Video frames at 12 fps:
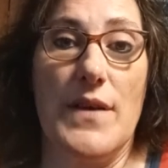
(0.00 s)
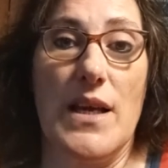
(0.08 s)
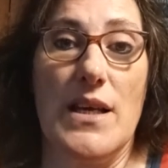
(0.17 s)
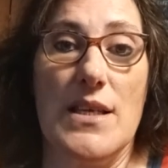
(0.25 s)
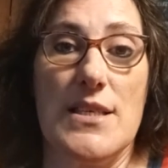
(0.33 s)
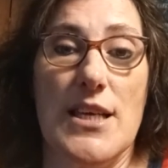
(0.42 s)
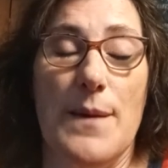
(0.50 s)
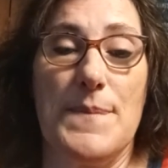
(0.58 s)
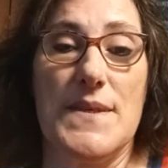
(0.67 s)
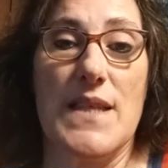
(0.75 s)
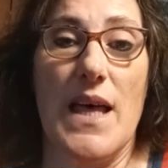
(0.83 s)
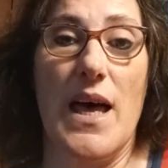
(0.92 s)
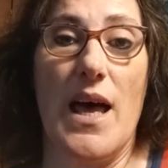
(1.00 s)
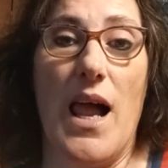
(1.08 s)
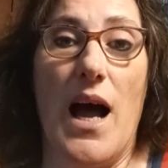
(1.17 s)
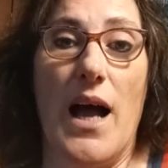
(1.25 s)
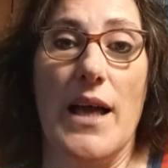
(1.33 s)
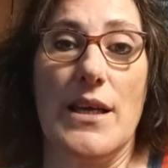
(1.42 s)
and any tips that
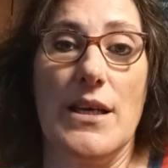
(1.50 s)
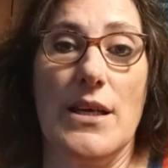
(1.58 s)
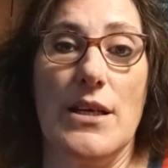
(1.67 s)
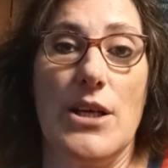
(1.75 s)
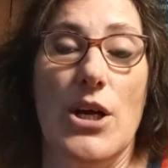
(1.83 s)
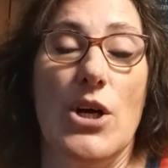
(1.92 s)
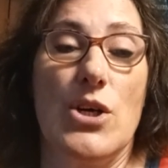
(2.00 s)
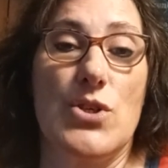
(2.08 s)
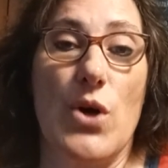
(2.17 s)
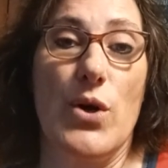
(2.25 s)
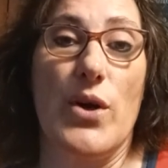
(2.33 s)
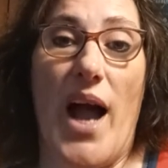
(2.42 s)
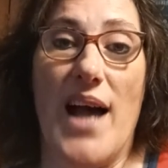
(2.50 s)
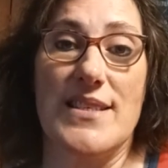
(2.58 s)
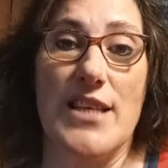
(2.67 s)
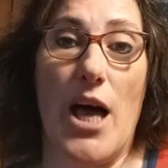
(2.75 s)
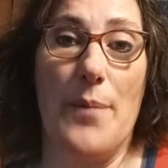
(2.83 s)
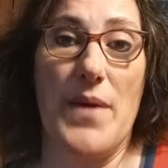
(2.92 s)
I could show you guys
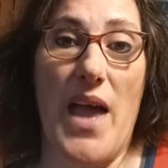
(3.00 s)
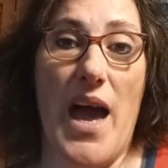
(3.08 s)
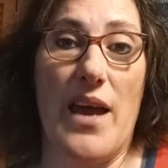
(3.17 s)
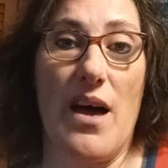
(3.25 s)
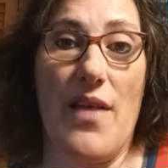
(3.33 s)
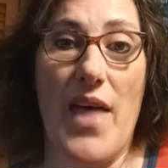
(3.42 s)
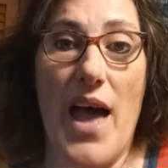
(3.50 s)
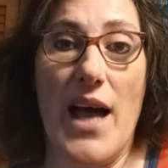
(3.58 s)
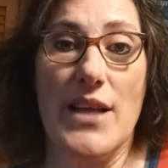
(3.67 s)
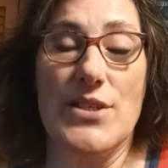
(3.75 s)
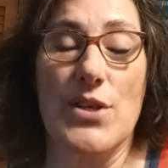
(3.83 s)
and help you out on that.